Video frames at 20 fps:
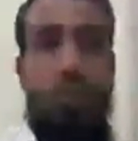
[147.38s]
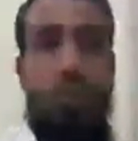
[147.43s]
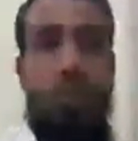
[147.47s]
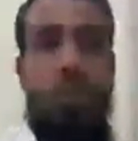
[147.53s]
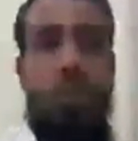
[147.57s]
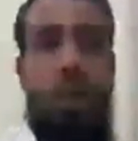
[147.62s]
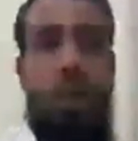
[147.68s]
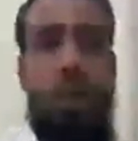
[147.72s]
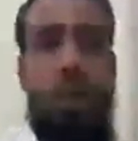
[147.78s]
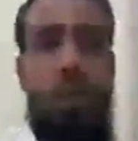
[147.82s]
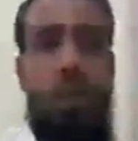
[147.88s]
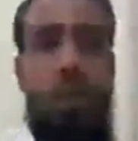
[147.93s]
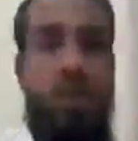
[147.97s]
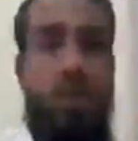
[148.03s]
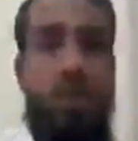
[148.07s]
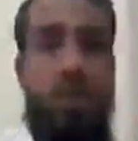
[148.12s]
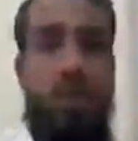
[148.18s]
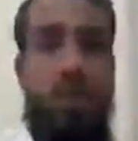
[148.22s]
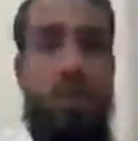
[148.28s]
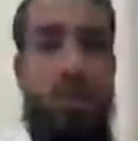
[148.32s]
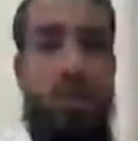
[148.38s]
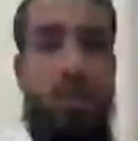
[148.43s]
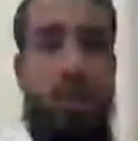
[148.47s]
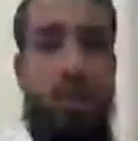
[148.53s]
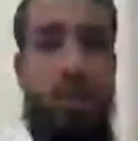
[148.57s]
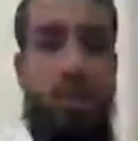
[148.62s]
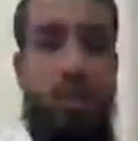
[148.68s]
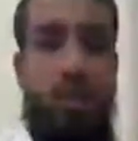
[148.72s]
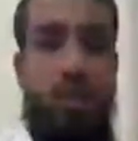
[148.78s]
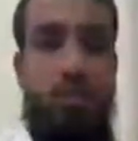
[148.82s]
started this
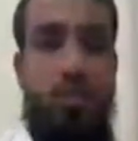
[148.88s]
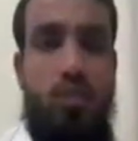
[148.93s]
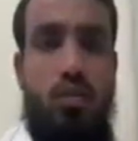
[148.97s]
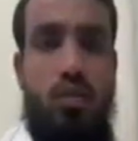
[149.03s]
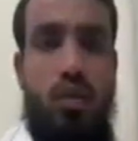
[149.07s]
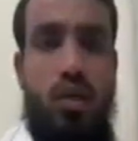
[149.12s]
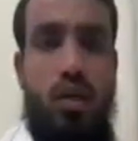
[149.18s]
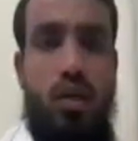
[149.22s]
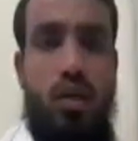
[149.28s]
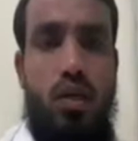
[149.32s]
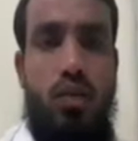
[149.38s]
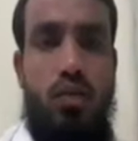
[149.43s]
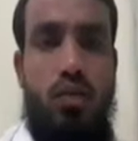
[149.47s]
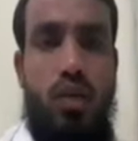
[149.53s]
we